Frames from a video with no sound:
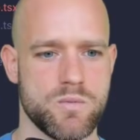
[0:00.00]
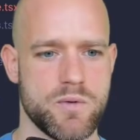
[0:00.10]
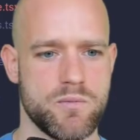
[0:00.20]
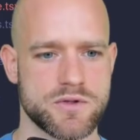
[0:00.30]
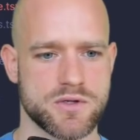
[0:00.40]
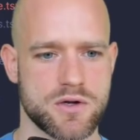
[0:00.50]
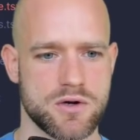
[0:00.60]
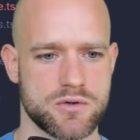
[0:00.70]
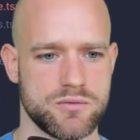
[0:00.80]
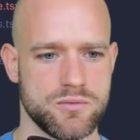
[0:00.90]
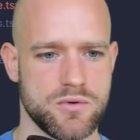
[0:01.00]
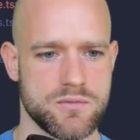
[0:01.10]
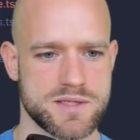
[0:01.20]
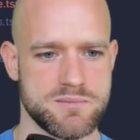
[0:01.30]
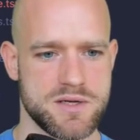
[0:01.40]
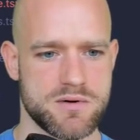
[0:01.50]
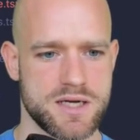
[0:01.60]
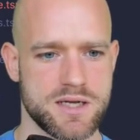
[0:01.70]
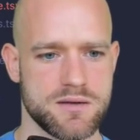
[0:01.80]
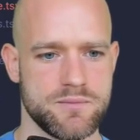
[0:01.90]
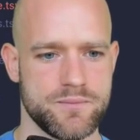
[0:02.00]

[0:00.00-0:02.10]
we want the clock to always be running,